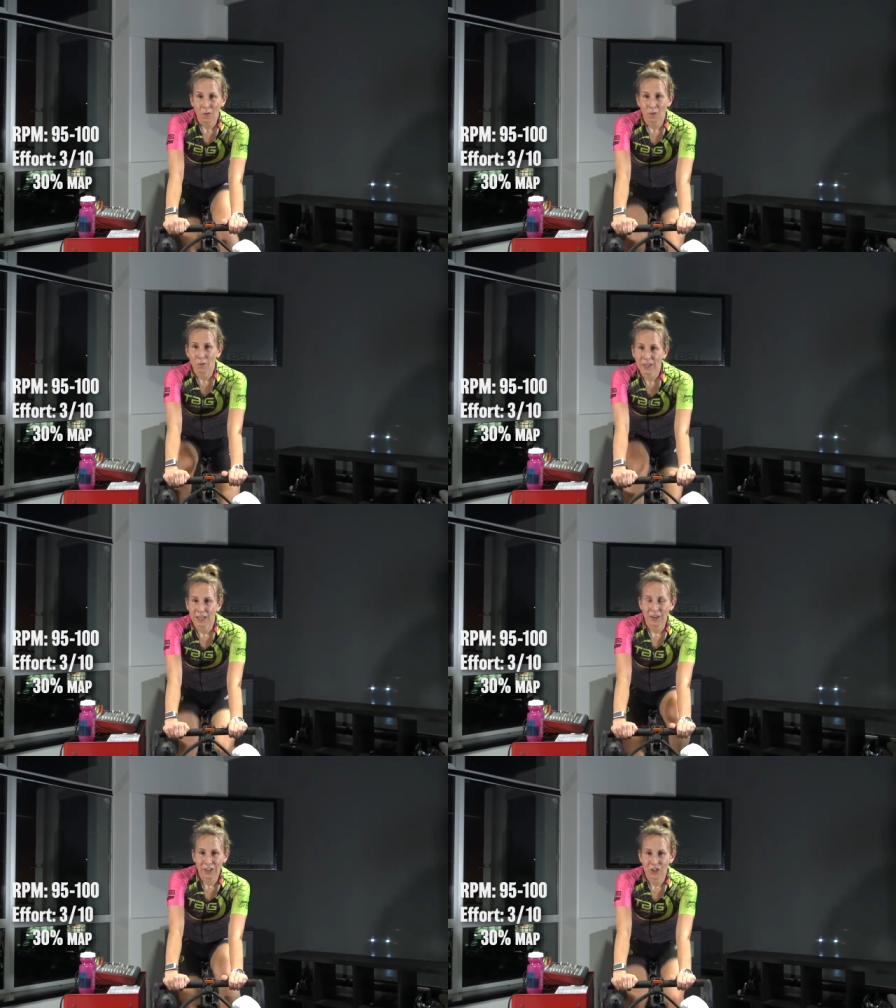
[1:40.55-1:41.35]
We're
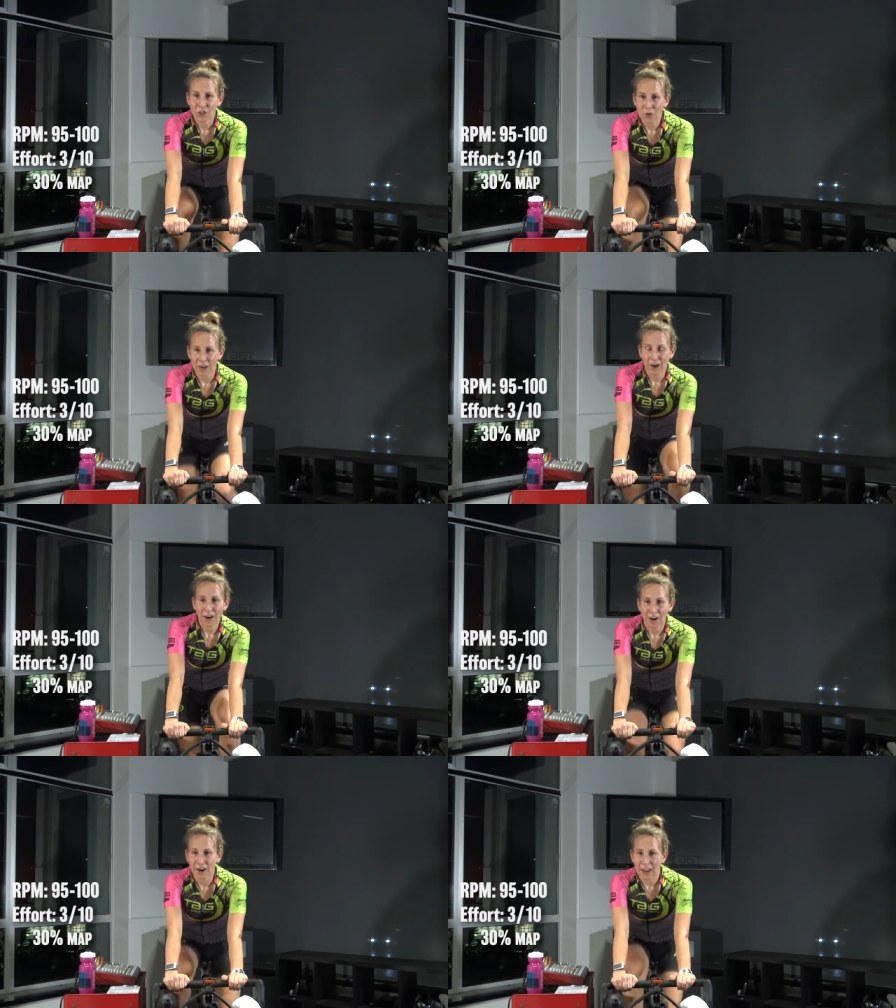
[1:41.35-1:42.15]
working on short,
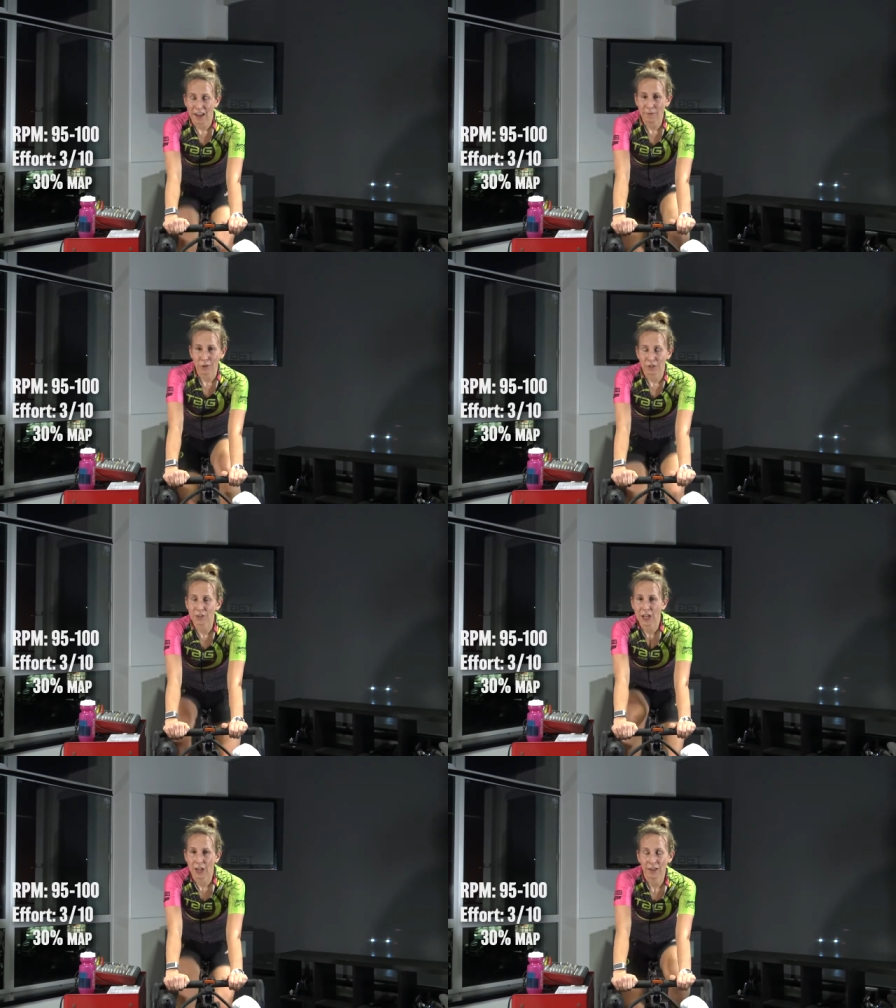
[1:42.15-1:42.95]
hard efforts.